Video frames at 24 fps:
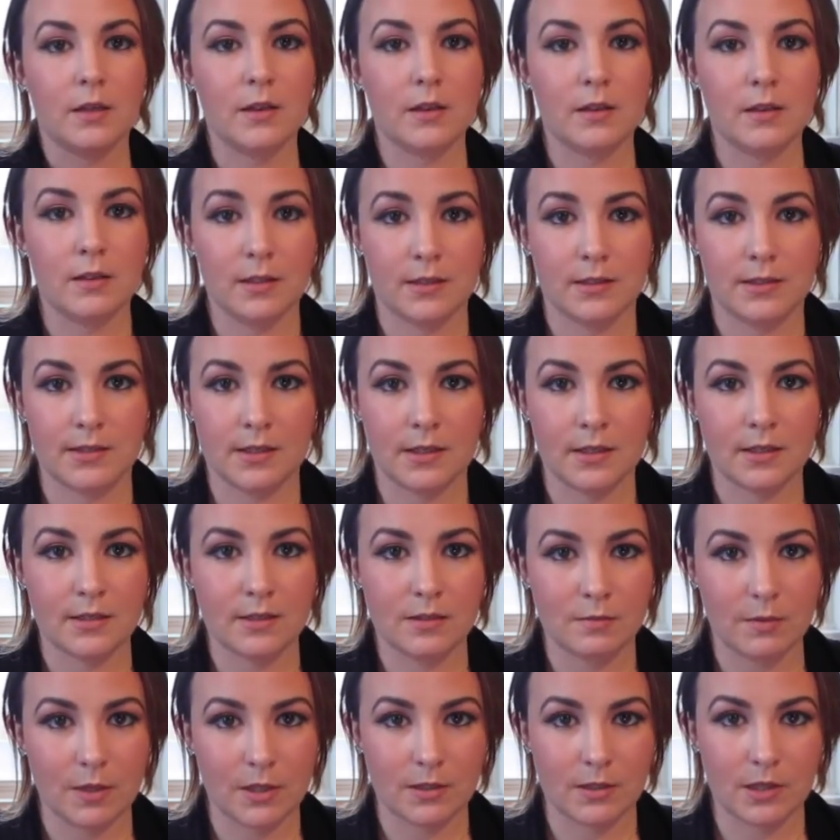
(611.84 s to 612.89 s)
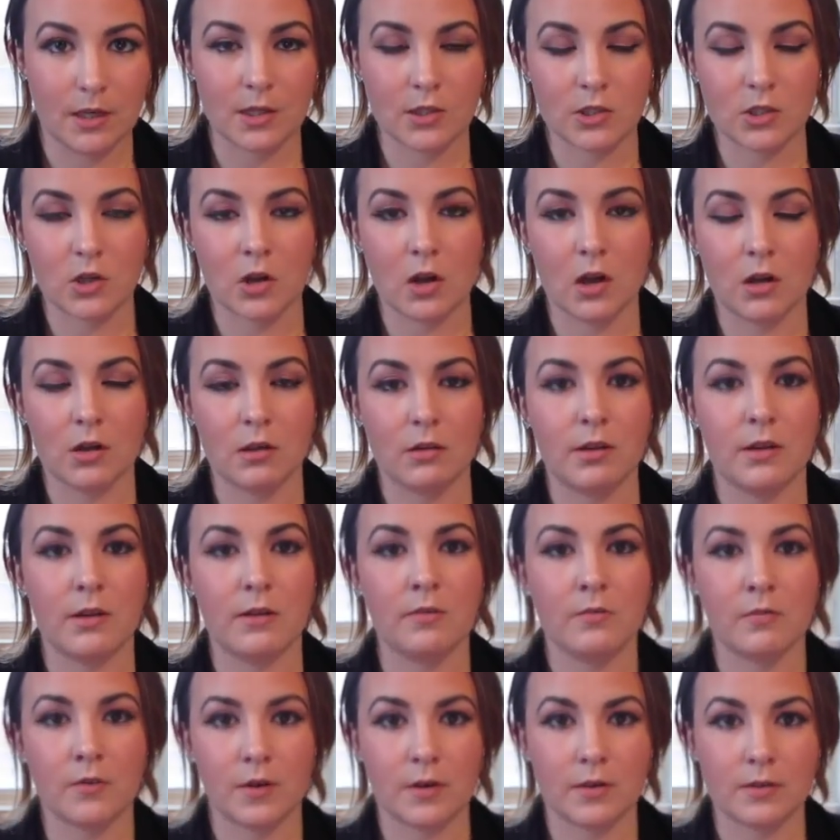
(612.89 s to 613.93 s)
This thing smells like
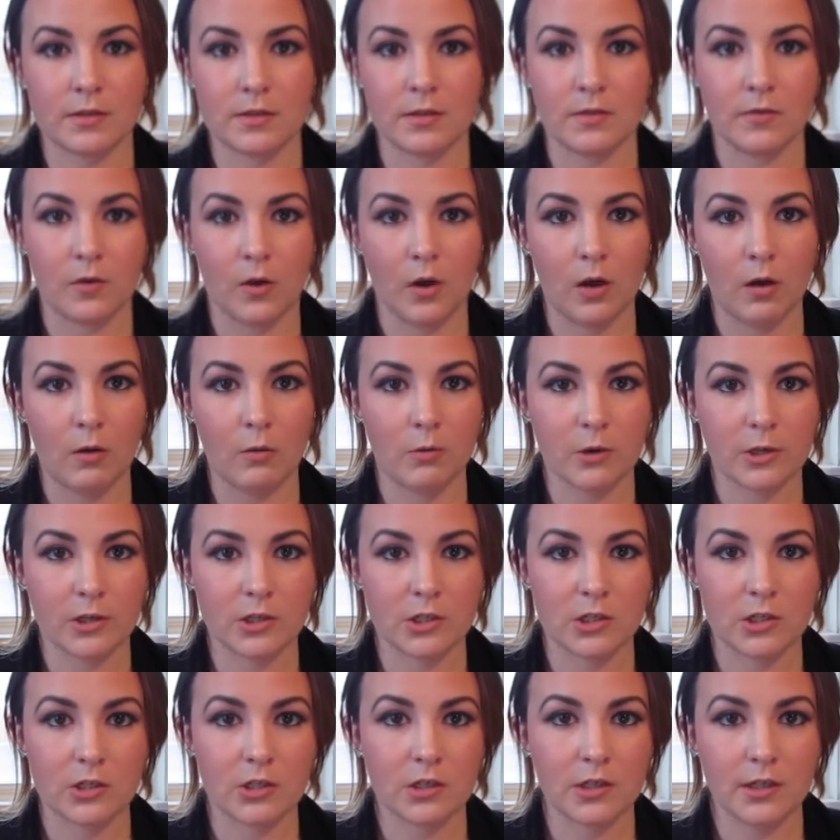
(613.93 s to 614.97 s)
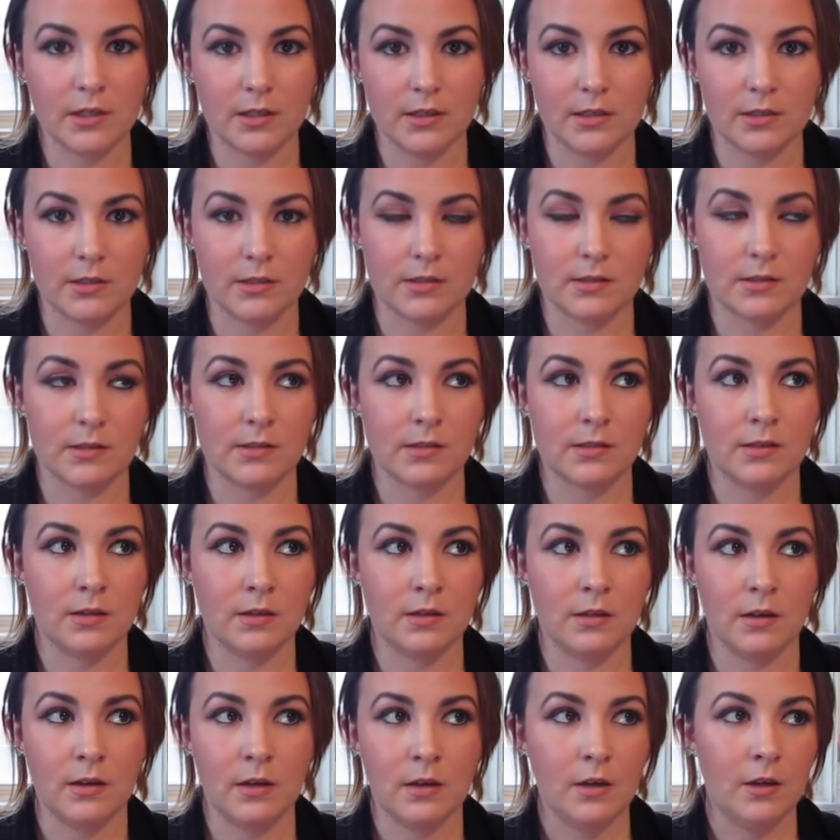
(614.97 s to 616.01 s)
chocolate, first of all, which is
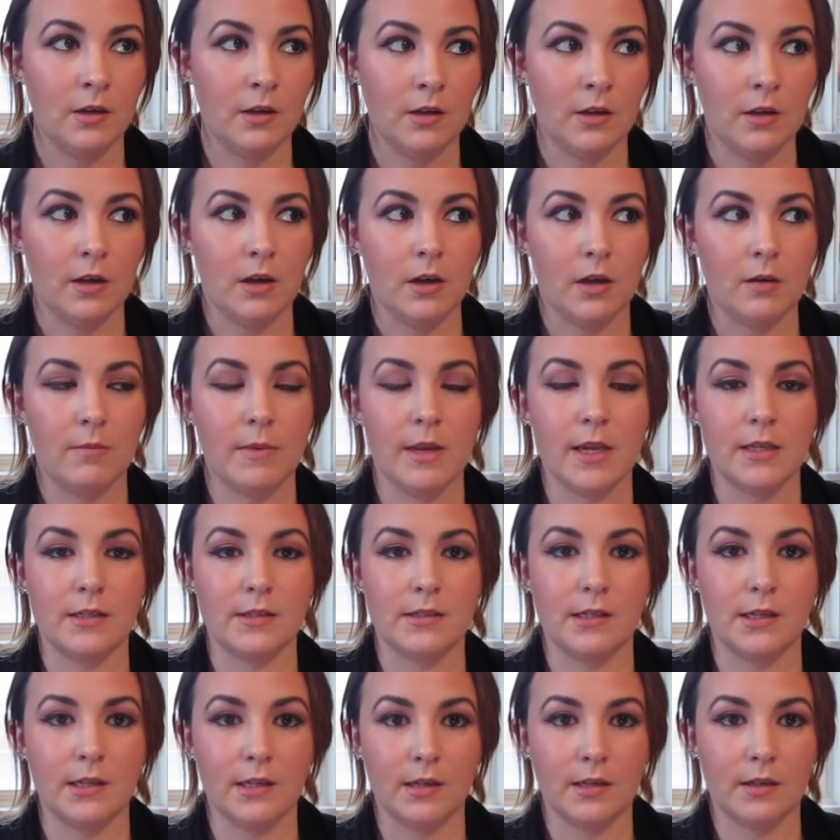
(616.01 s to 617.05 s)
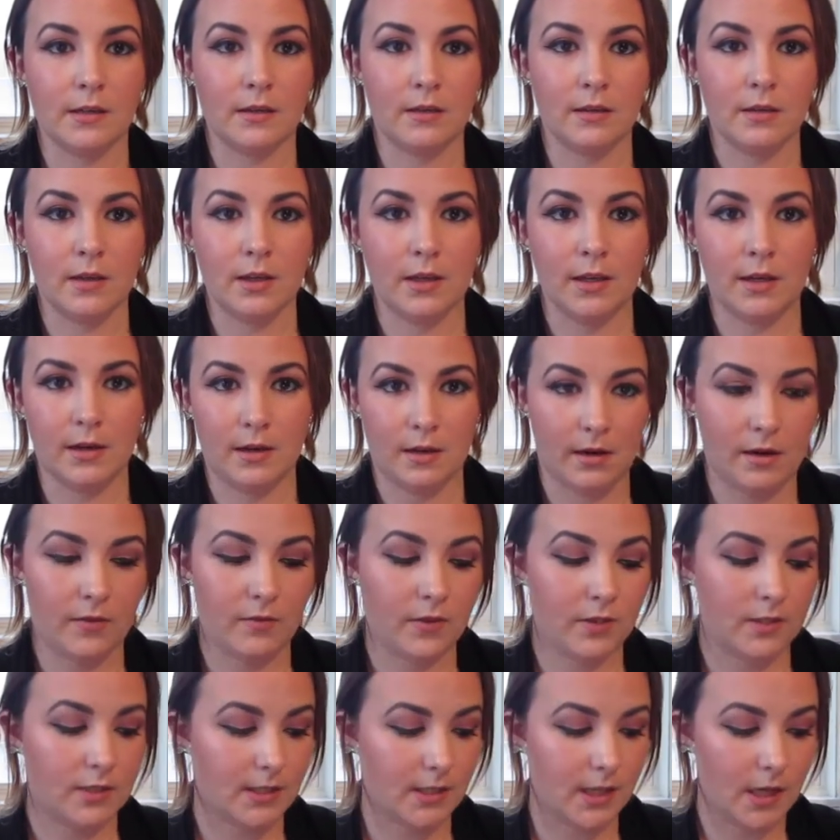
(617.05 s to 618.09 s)
amazing in and of
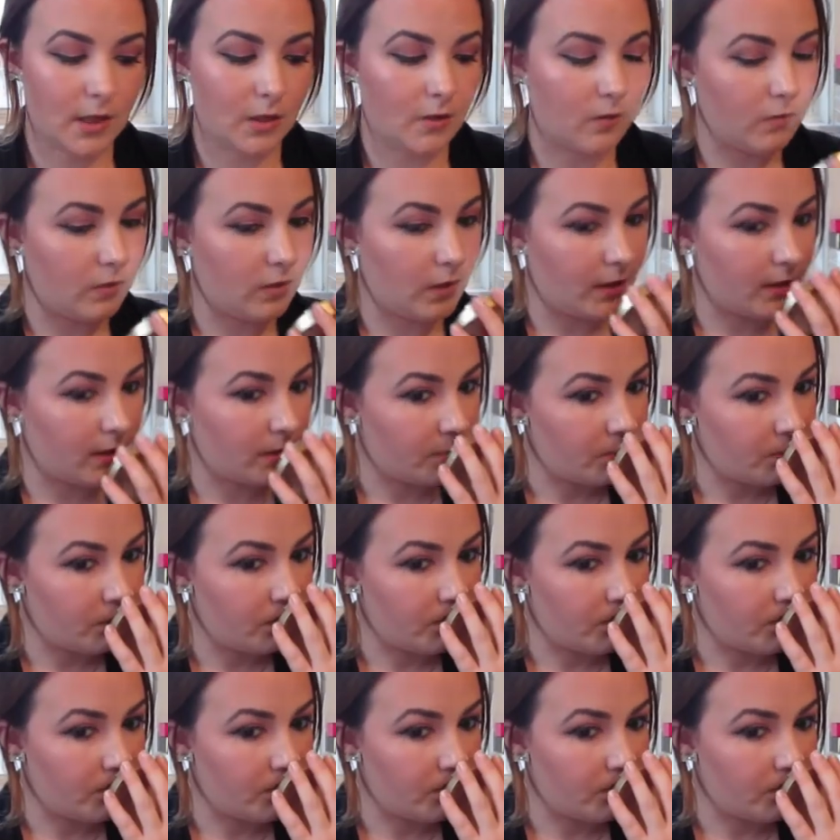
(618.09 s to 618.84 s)
itself. Like,